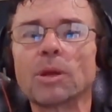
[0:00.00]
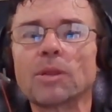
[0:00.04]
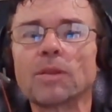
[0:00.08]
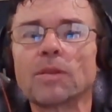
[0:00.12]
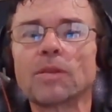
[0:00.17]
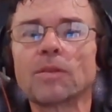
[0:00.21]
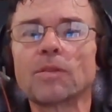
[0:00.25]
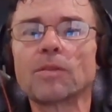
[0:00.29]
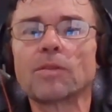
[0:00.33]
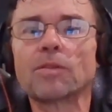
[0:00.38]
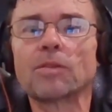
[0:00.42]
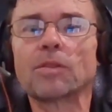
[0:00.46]
But
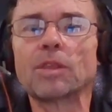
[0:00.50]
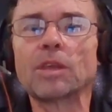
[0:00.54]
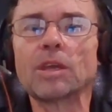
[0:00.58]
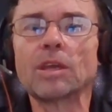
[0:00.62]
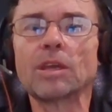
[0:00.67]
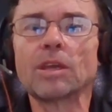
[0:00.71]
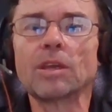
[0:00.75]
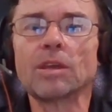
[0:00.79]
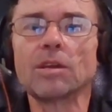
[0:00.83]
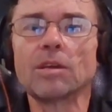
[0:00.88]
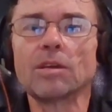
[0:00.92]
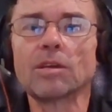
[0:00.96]

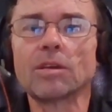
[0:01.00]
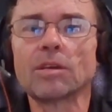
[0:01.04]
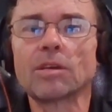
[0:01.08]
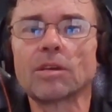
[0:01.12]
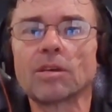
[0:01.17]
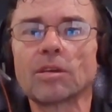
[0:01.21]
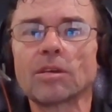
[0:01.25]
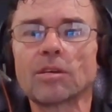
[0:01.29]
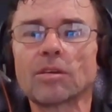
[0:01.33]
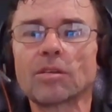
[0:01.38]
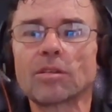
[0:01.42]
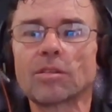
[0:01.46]
the
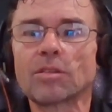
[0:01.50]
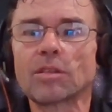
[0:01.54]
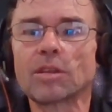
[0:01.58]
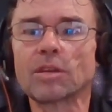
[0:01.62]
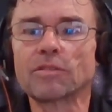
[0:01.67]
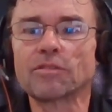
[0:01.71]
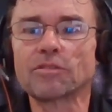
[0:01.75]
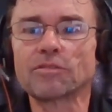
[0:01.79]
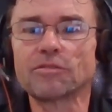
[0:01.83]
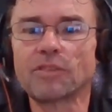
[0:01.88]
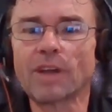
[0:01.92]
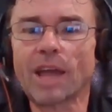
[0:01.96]

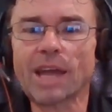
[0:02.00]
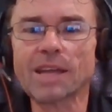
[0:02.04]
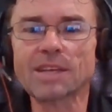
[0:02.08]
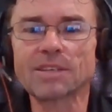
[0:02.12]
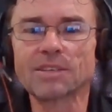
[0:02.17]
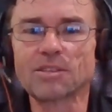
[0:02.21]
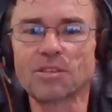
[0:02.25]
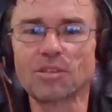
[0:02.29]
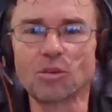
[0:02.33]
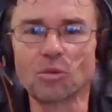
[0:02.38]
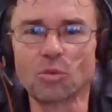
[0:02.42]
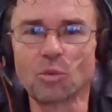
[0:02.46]
the
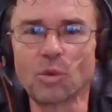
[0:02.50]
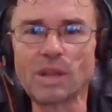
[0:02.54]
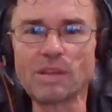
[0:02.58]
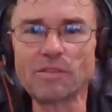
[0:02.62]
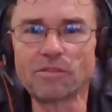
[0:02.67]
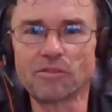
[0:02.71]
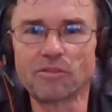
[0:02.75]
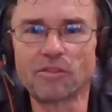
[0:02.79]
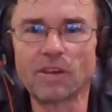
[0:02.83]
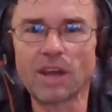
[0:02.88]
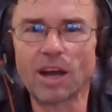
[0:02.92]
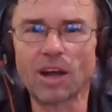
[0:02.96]
effect that we
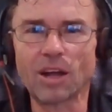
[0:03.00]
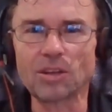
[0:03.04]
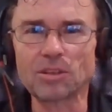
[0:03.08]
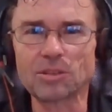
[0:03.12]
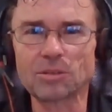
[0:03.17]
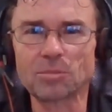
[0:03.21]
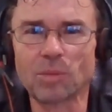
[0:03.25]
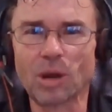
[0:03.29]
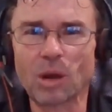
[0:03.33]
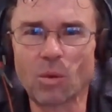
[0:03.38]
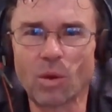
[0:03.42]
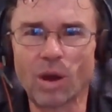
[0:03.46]

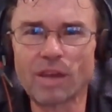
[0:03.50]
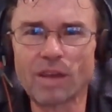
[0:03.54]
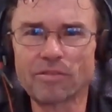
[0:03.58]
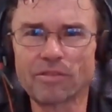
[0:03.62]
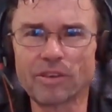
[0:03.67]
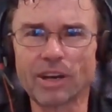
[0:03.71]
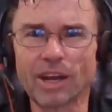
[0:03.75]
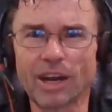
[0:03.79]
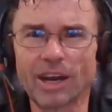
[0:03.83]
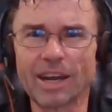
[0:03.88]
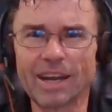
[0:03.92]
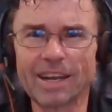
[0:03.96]
felt, my
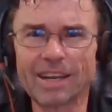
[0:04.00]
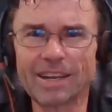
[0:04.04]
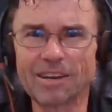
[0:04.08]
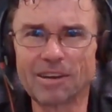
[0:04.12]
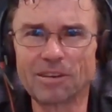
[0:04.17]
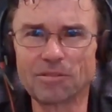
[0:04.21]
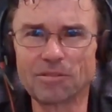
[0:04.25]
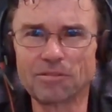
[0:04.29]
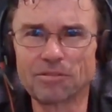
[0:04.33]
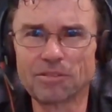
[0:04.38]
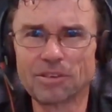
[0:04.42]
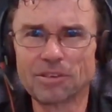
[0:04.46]
wife and I,
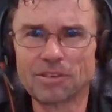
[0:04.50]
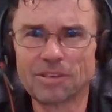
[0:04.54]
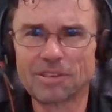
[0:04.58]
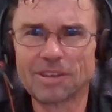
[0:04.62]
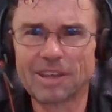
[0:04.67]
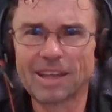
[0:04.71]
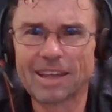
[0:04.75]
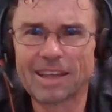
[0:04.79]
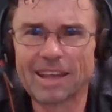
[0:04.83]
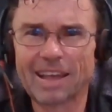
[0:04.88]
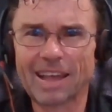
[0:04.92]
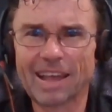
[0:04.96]
of
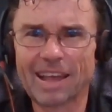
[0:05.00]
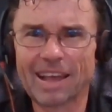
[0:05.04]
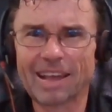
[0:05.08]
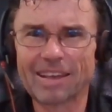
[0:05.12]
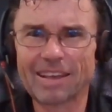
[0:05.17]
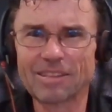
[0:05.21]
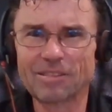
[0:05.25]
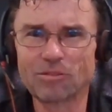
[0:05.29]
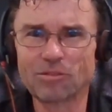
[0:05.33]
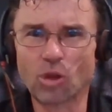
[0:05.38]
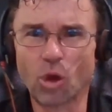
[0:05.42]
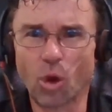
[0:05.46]

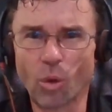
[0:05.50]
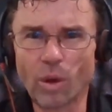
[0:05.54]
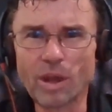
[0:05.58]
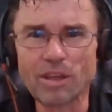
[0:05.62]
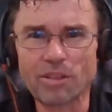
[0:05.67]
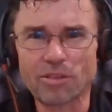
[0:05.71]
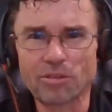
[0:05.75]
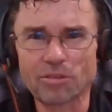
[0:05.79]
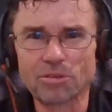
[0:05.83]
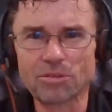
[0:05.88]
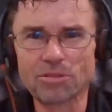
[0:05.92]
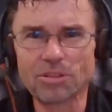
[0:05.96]

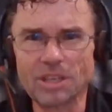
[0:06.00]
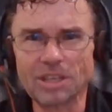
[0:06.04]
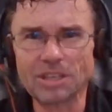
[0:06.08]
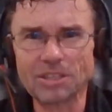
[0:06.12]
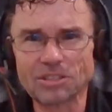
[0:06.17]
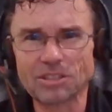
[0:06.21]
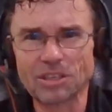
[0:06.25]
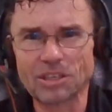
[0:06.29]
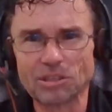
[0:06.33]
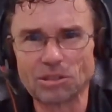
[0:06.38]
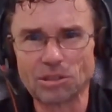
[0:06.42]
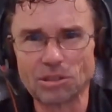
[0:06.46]
going through
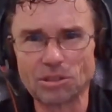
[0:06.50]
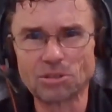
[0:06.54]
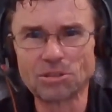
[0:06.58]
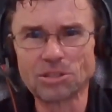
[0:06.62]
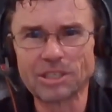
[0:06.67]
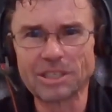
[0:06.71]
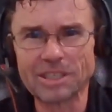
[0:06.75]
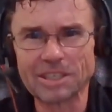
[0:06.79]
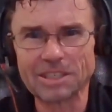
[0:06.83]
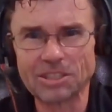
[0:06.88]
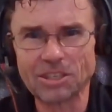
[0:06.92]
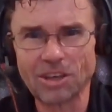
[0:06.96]
this and
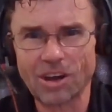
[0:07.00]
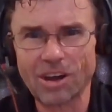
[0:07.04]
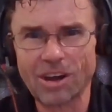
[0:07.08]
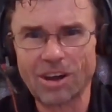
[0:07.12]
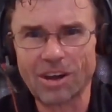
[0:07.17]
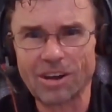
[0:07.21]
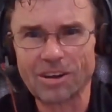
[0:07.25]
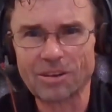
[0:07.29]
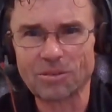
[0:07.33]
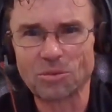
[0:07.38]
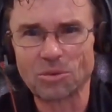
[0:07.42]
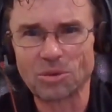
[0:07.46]
losing a
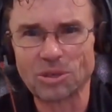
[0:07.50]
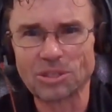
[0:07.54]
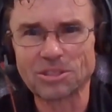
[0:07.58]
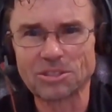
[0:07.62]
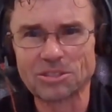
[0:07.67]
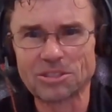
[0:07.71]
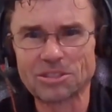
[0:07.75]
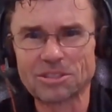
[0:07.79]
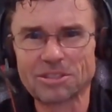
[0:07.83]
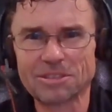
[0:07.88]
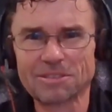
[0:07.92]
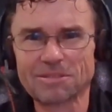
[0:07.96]
dog
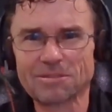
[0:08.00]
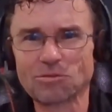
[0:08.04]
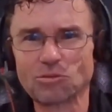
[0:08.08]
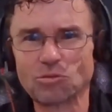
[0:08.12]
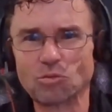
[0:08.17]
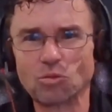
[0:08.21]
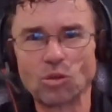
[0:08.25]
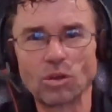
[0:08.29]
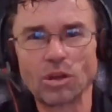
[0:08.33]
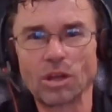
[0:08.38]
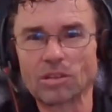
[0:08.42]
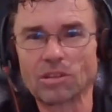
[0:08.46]
was
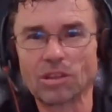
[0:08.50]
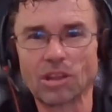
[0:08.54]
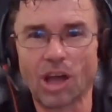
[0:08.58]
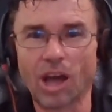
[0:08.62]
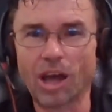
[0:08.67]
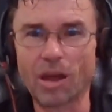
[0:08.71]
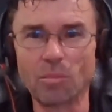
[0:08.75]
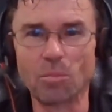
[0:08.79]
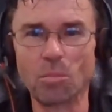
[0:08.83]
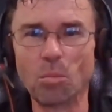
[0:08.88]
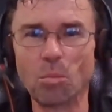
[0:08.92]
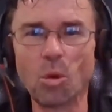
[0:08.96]
a
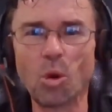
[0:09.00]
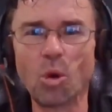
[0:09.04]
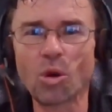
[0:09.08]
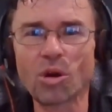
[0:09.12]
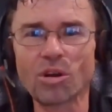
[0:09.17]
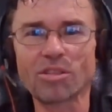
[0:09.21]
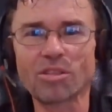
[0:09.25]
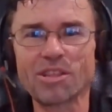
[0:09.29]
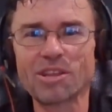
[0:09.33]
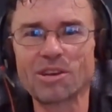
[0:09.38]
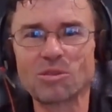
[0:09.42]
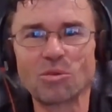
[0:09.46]
lot more
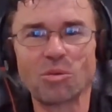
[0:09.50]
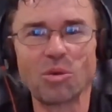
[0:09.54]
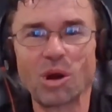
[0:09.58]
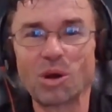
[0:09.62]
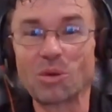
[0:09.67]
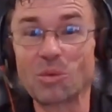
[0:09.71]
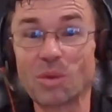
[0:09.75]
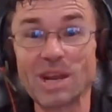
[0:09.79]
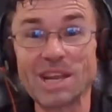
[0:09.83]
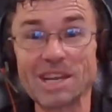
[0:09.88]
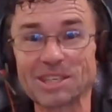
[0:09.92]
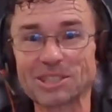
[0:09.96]
than
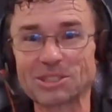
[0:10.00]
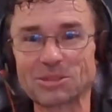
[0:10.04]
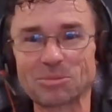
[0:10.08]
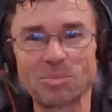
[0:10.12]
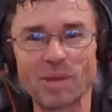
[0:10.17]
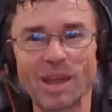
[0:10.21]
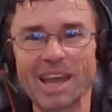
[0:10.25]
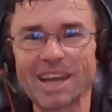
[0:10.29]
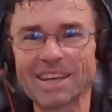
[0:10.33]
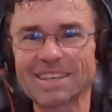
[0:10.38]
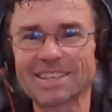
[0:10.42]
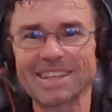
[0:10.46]
what we
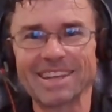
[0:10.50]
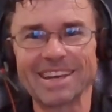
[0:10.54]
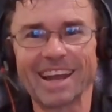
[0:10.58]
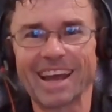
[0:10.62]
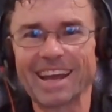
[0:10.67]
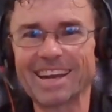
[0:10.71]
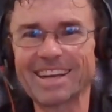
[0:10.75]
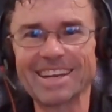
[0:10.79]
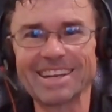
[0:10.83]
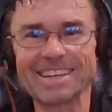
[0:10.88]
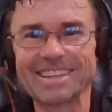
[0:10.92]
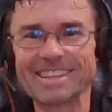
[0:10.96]
expected.
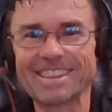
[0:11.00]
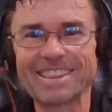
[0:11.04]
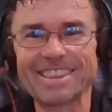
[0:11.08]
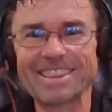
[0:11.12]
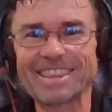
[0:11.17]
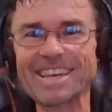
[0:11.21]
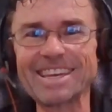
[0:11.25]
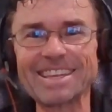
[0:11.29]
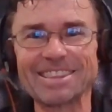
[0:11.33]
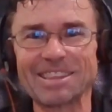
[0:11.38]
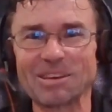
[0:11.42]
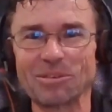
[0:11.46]
I didn't
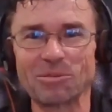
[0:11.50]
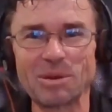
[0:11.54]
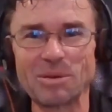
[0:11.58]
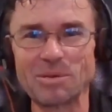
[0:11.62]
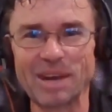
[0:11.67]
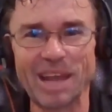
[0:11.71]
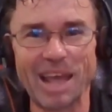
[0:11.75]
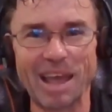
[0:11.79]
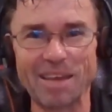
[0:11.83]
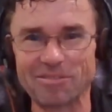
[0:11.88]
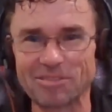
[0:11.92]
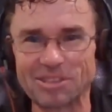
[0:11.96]
think that we
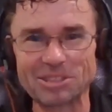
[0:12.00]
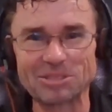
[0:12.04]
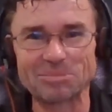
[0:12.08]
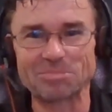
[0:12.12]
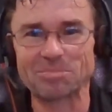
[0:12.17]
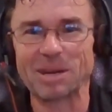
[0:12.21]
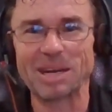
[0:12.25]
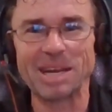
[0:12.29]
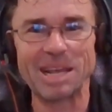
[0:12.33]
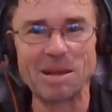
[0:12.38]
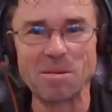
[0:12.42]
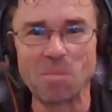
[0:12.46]
would have this
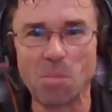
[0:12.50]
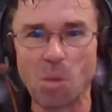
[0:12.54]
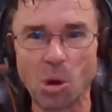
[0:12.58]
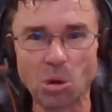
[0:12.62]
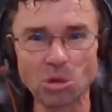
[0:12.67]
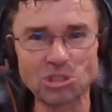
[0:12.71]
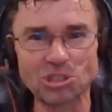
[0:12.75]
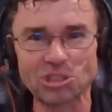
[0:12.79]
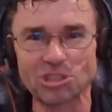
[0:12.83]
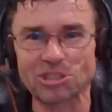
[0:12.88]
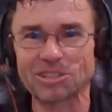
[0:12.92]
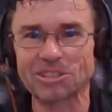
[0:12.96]
many
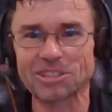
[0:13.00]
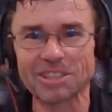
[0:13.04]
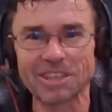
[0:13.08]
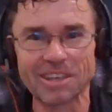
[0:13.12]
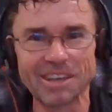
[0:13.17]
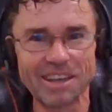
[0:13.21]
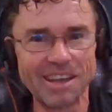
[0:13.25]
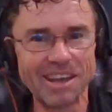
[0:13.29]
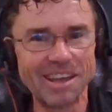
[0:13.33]
emotions.